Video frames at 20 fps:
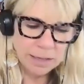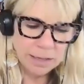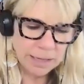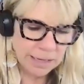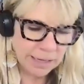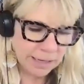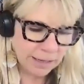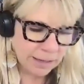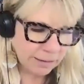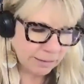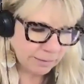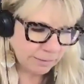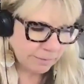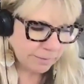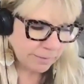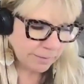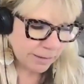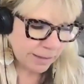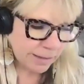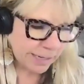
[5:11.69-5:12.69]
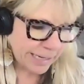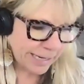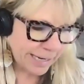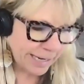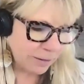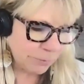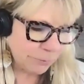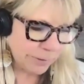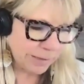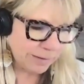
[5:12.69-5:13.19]
And I
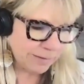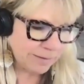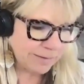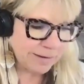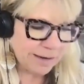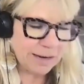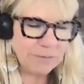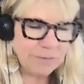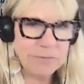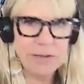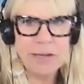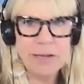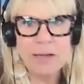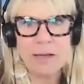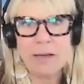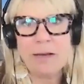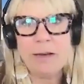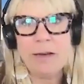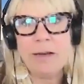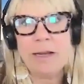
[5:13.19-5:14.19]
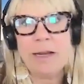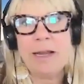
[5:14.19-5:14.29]
can't wait to dive in